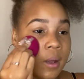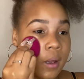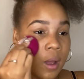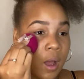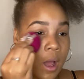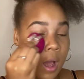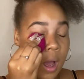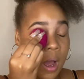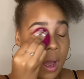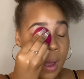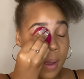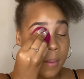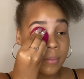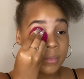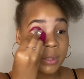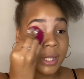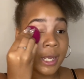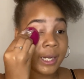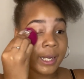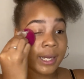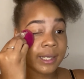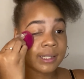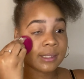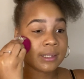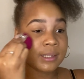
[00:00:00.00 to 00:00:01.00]
Like
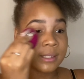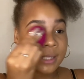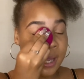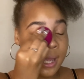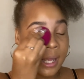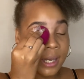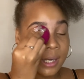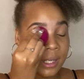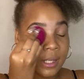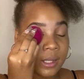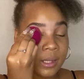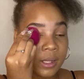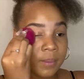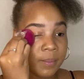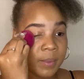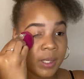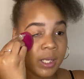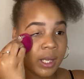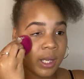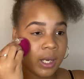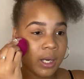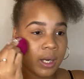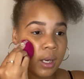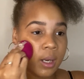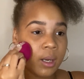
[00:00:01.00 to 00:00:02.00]
I said in the
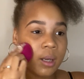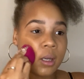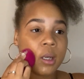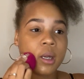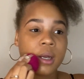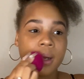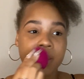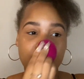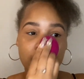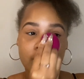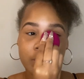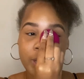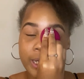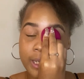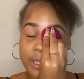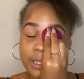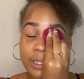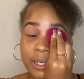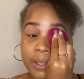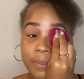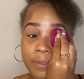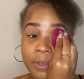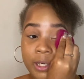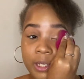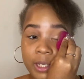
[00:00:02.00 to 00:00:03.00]
beginning, and I'm
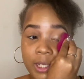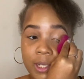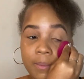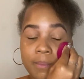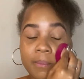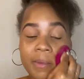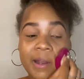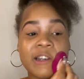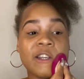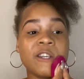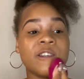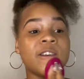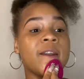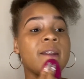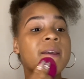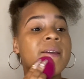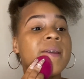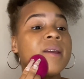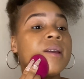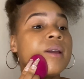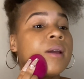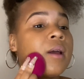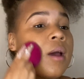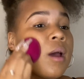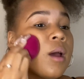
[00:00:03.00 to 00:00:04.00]
gonna keep
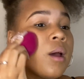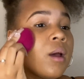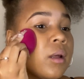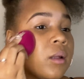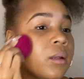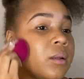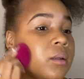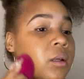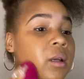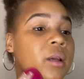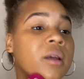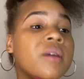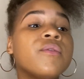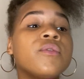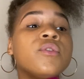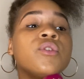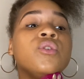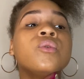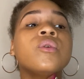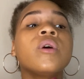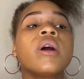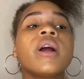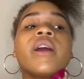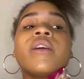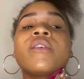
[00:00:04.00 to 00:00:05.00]
mentioning, if
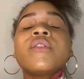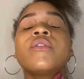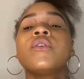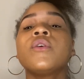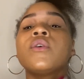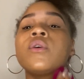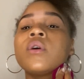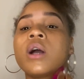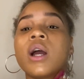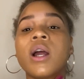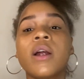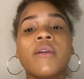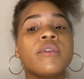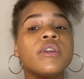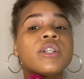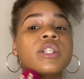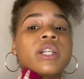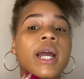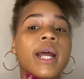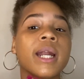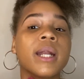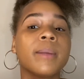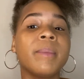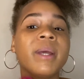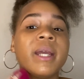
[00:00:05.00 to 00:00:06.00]
you are a full coverage
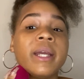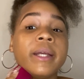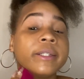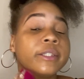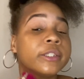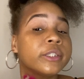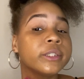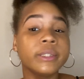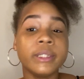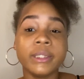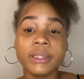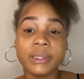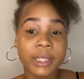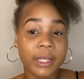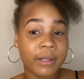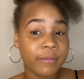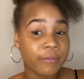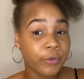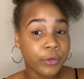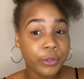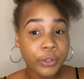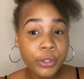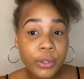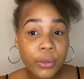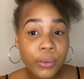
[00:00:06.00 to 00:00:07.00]
kind of bitch, this ain't for
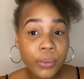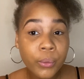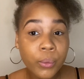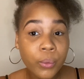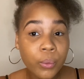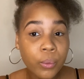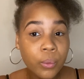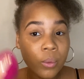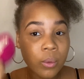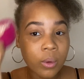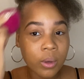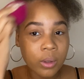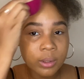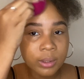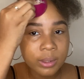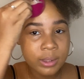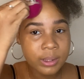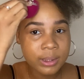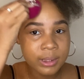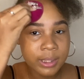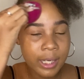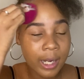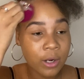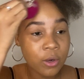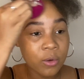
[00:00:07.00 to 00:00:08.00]
you.
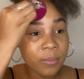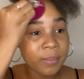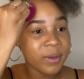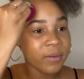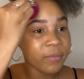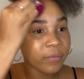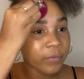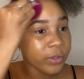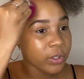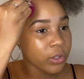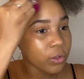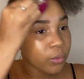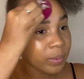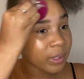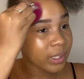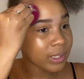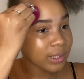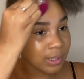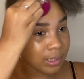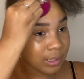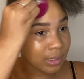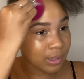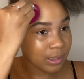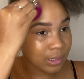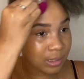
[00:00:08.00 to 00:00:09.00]
It's not gonna be for you because
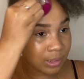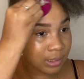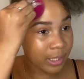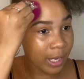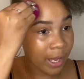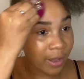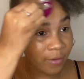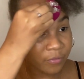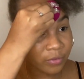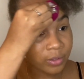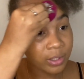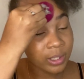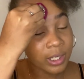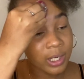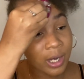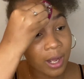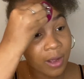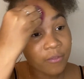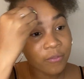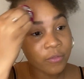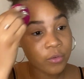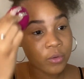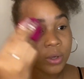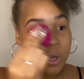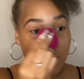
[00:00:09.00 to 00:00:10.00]
it's definitely
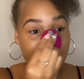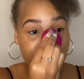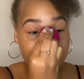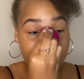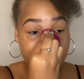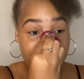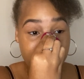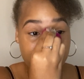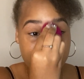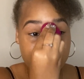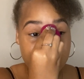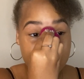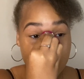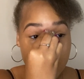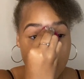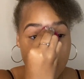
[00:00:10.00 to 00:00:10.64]
not full coverage.